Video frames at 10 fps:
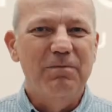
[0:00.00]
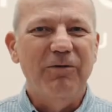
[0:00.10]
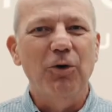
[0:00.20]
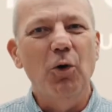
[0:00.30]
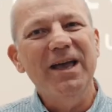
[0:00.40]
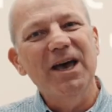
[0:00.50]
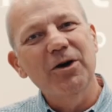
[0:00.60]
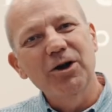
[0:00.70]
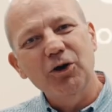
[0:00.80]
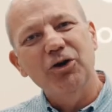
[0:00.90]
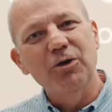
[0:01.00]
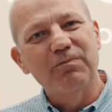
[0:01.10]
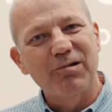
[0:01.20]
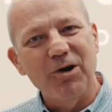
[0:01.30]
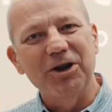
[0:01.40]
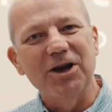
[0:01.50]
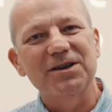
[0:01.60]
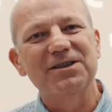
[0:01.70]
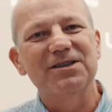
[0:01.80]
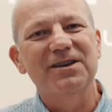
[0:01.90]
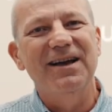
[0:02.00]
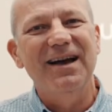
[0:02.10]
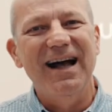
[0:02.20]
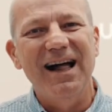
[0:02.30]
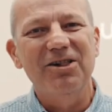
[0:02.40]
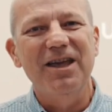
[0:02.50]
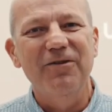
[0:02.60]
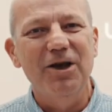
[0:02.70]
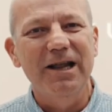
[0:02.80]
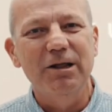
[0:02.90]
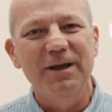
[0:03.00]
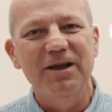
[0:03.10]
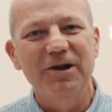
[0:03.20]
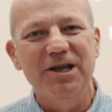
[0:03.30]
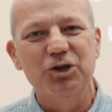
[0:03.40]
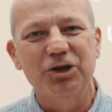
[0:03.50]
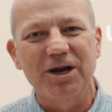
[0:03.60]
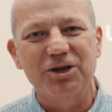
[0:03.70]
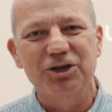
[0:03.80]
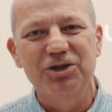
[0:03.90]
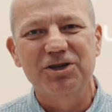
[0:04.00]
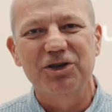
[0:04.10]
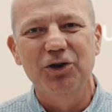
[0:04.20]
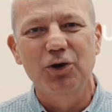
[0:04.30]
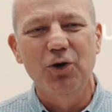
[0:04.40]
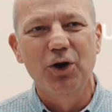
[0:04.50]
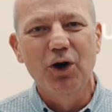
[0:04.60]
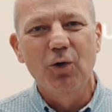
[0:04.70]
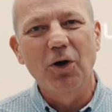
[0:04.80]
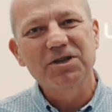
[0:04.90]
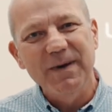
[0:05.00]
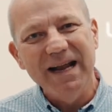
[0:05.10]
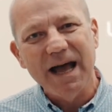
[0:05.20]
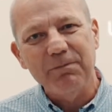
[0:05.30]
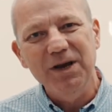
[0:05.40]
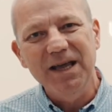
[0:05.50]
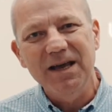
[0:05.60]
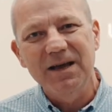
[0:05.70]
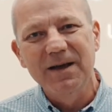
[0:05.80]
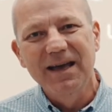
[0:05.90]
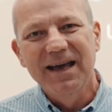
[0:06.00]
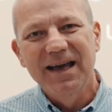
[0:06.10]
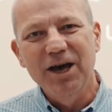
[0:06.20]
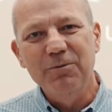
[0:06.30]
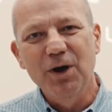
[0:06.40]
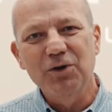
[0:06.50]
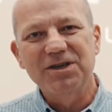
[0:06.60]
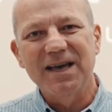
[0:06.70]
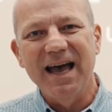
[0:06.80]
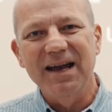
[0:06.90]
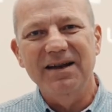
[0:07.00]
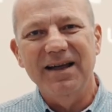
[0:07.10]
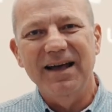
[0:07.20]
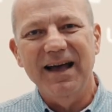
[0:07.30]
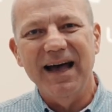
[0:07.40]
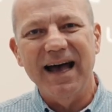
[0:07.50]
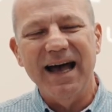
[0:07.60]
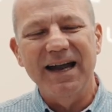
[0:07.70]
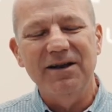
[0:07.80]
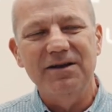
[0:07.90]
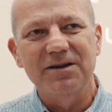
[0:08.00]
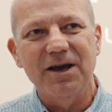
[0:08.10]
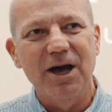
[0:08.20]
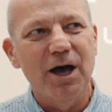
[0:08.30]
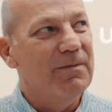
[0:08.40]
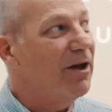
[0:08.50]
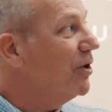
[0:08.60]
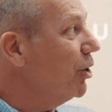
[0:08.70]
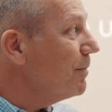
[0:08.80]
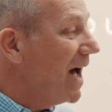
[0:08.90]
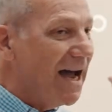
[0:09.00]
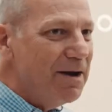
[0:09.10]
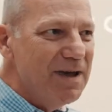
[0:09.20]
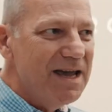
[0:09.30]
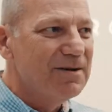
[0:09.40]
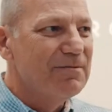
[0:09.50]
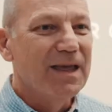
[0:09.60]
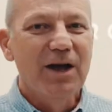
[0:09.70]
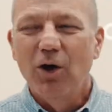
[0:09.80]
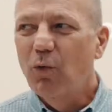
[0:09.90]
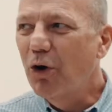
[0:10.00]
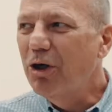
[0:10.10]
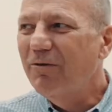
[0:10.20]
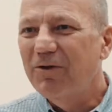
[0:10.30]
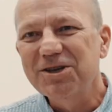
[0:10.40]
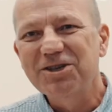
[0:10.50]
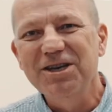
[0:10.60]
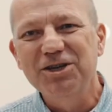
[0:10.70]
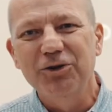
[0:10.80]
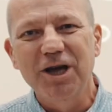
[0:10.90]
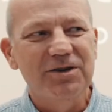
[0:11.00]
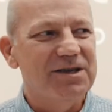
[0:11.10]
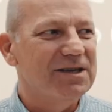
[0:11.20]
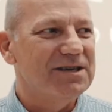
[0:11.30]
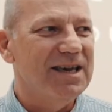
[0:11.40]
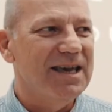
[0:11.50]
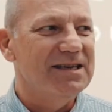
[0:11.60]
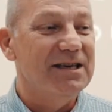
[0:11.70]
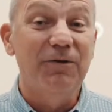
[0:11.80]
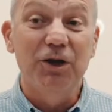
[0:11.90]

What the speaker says: Before we go and look at the products, I'll give you a little bit of an introduction to what's been happening at Motan. And if you look behind me, one of the first things you'll notice is, if you